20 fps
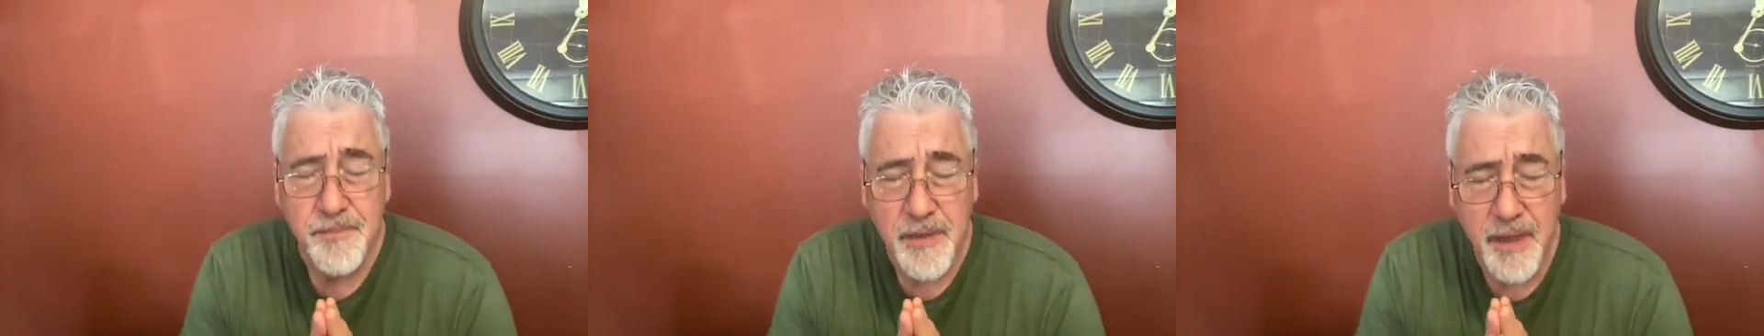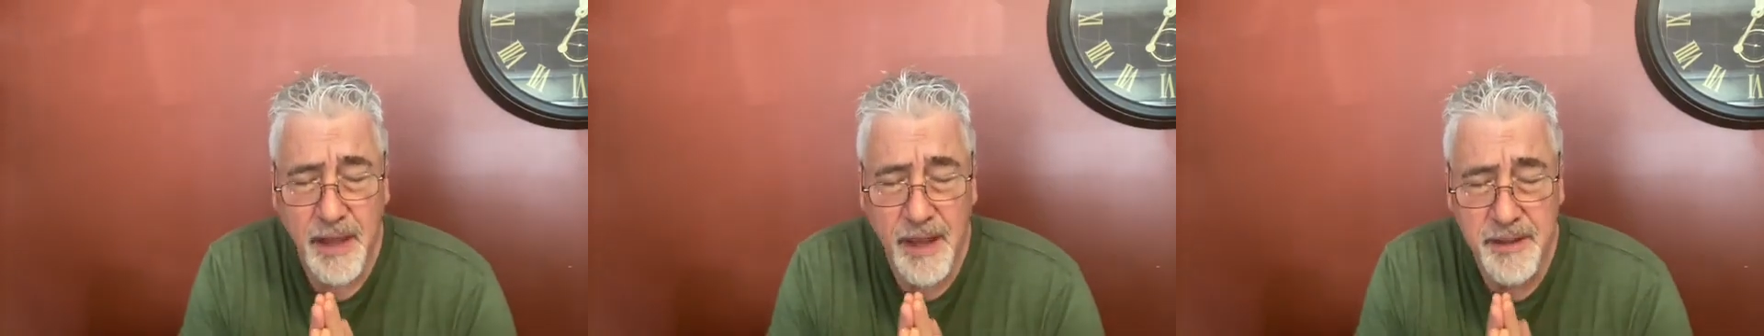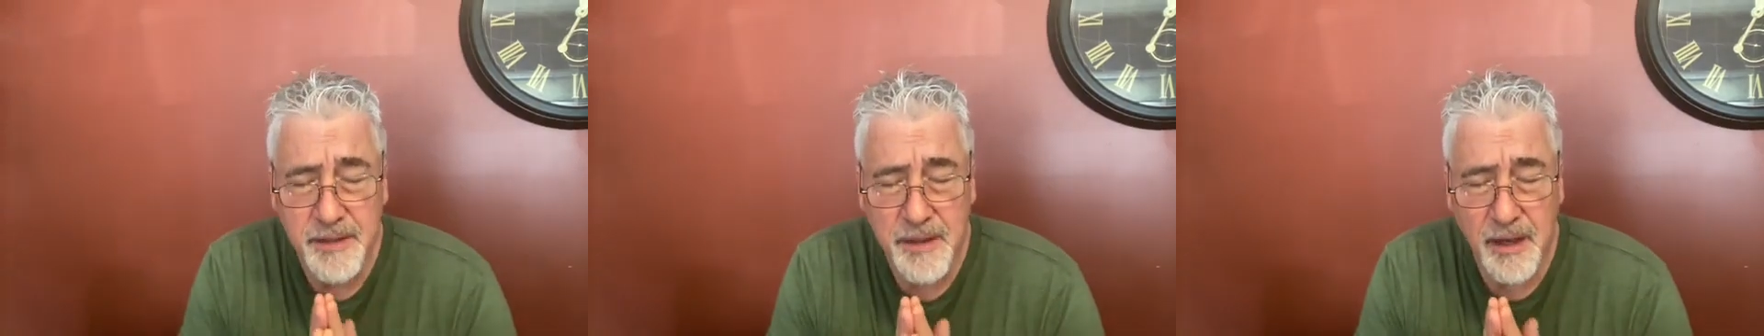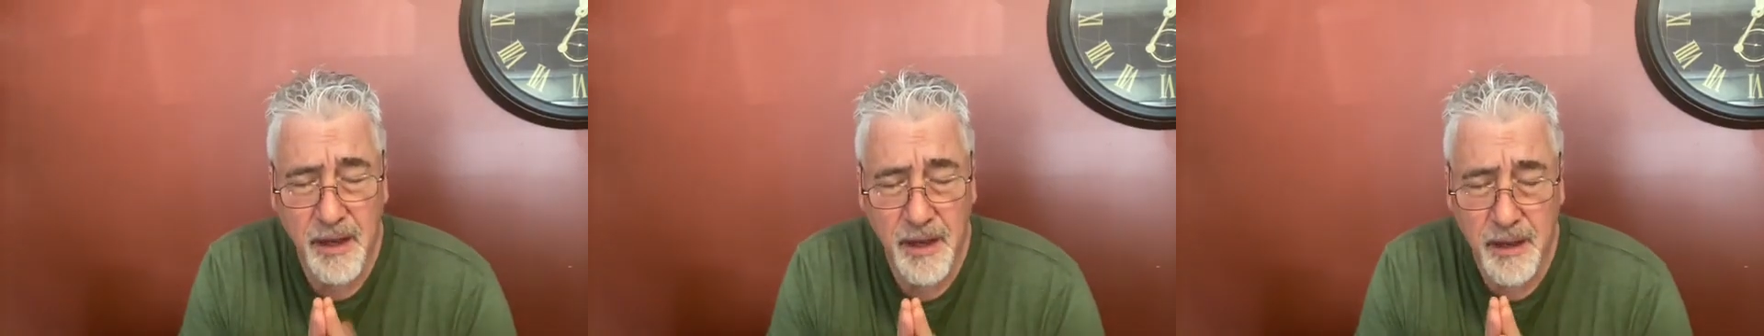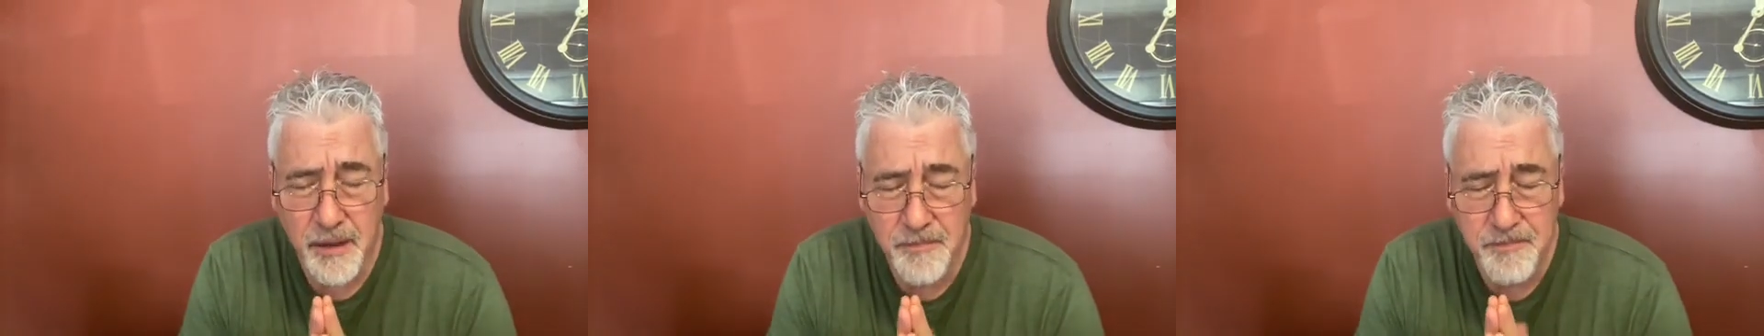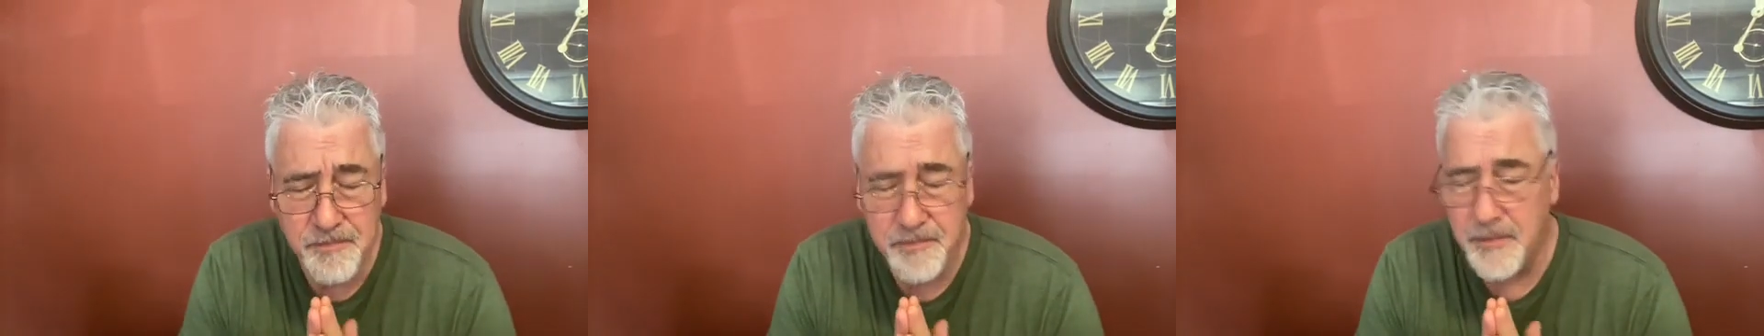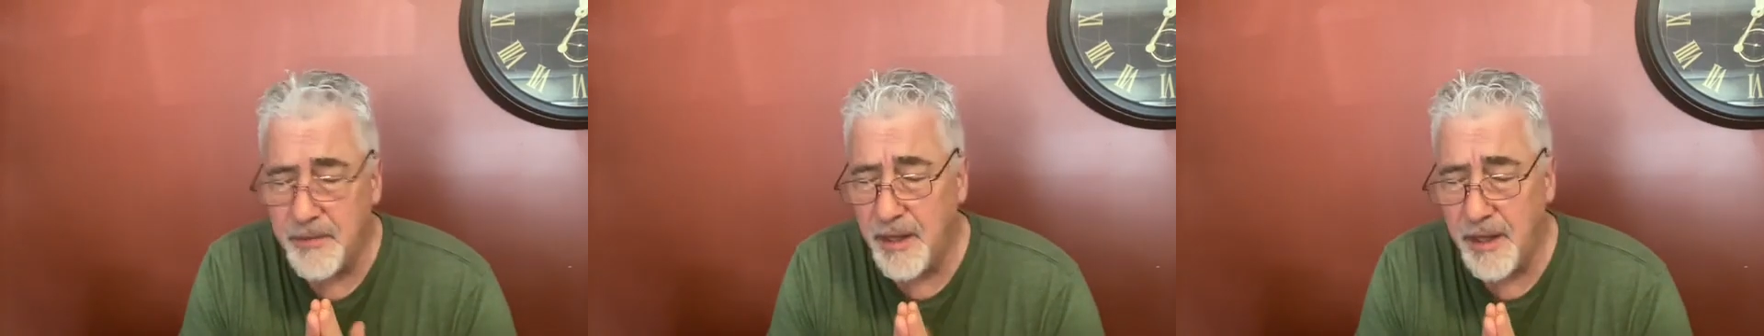and
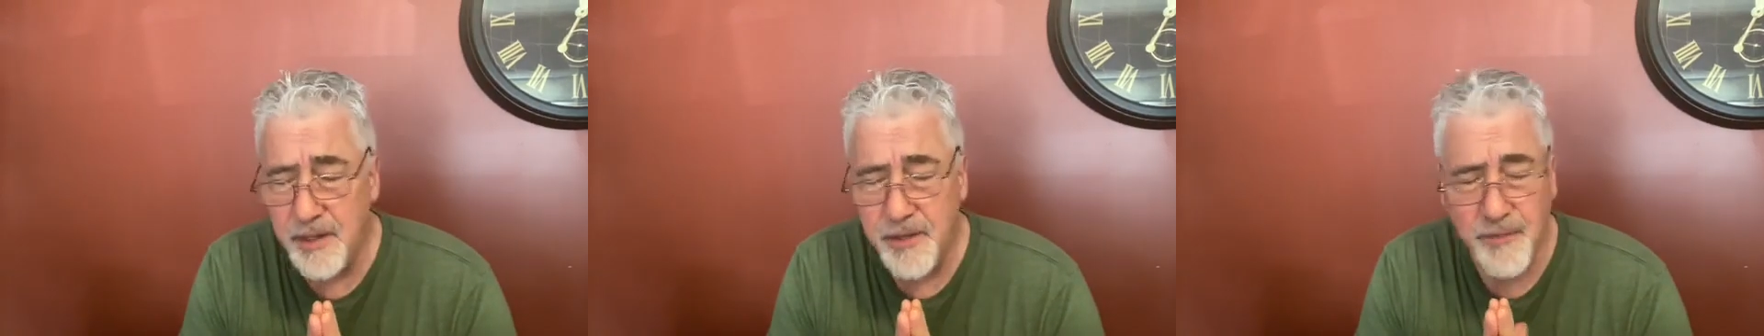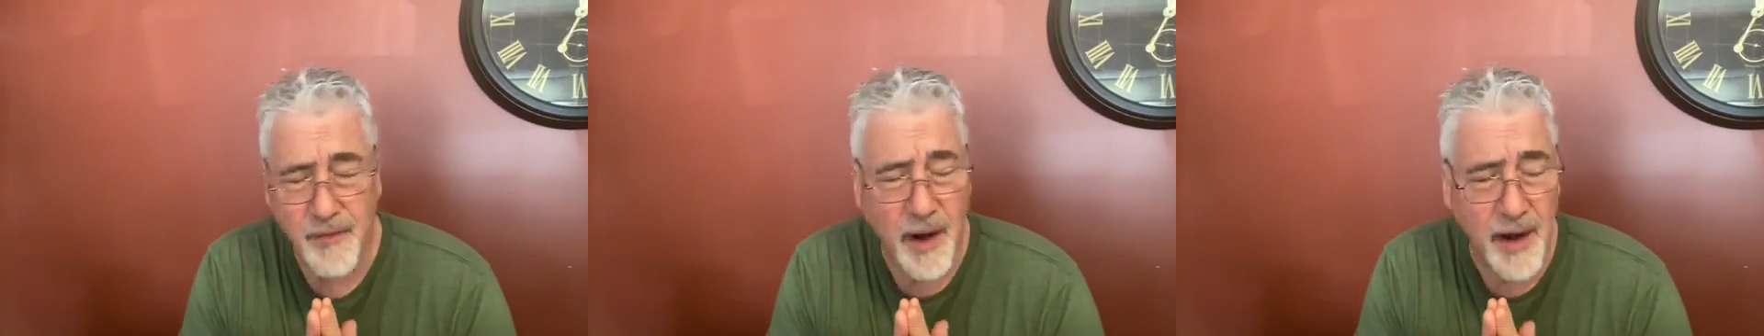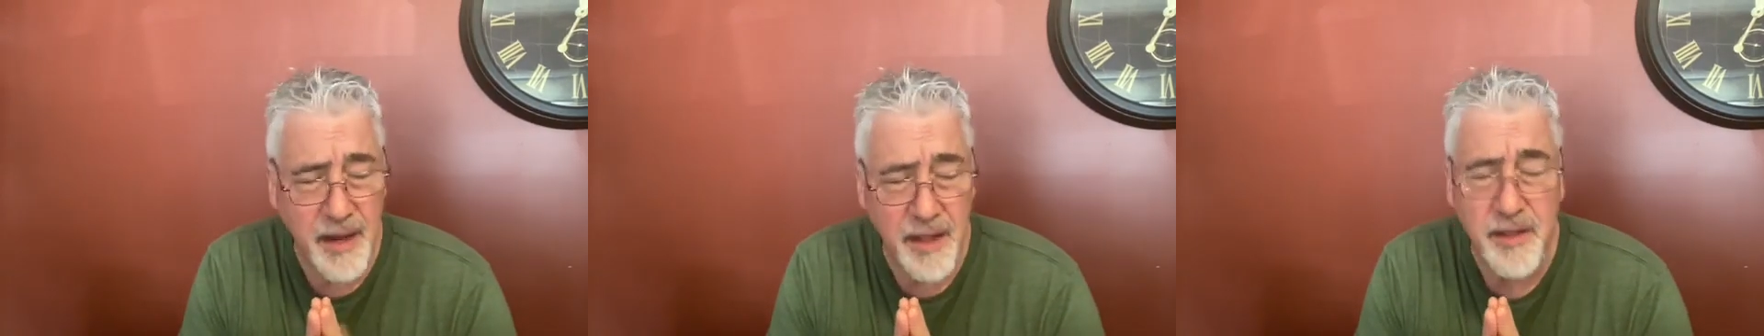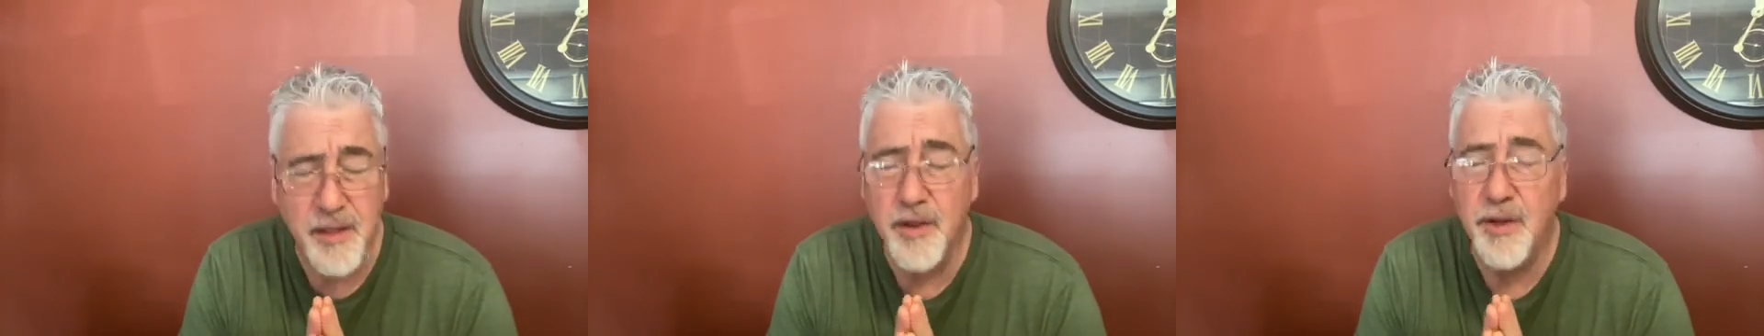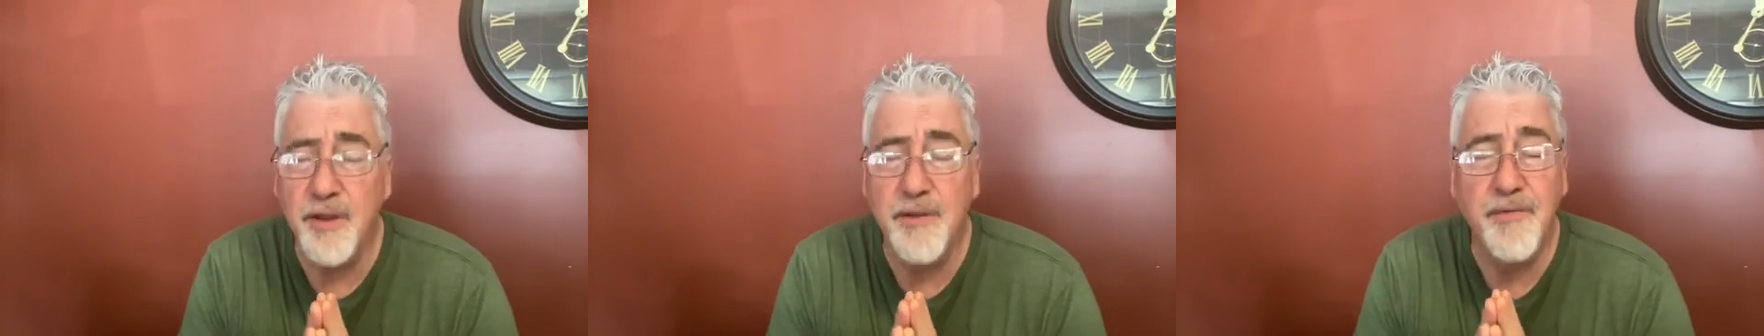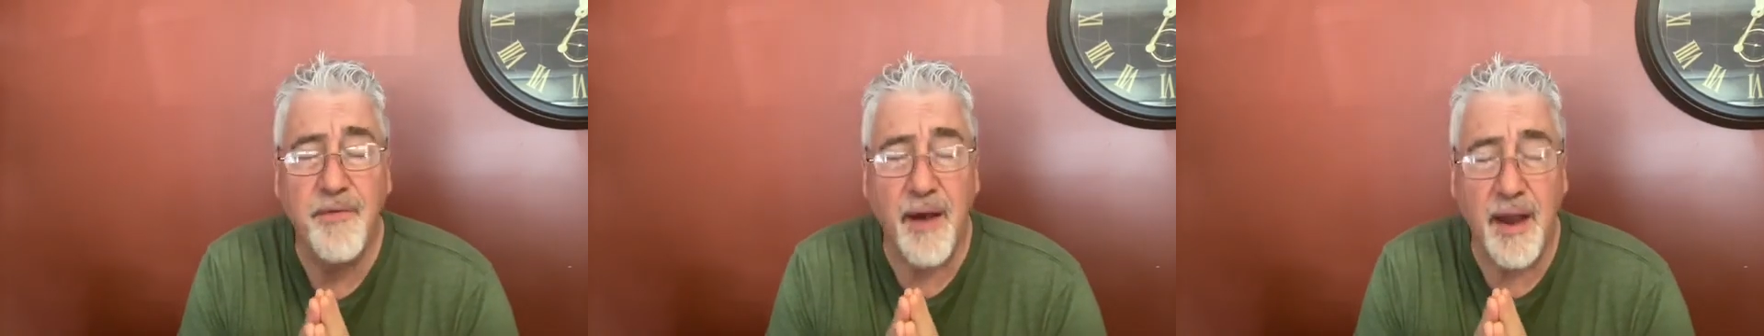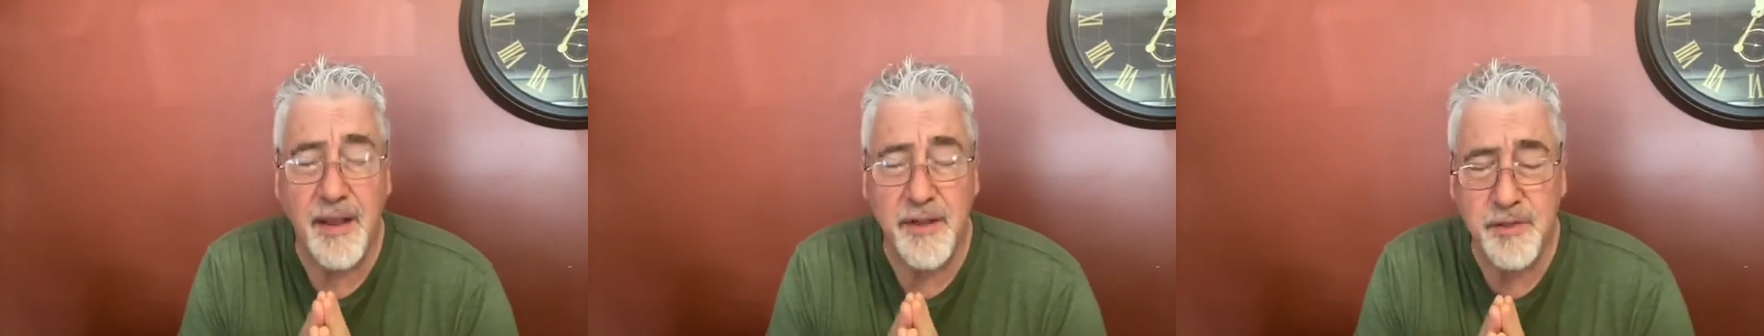um, he's fighting the good
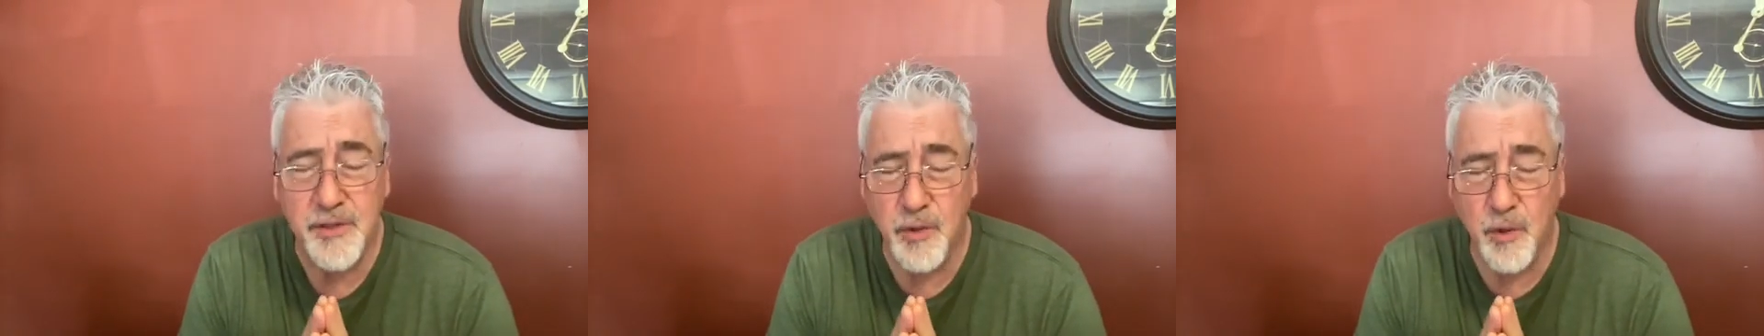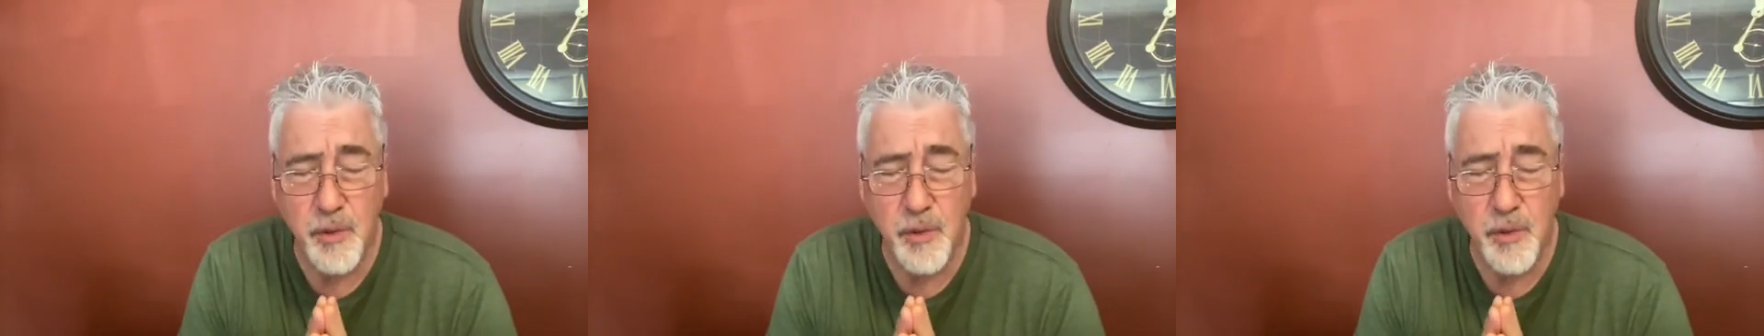fights.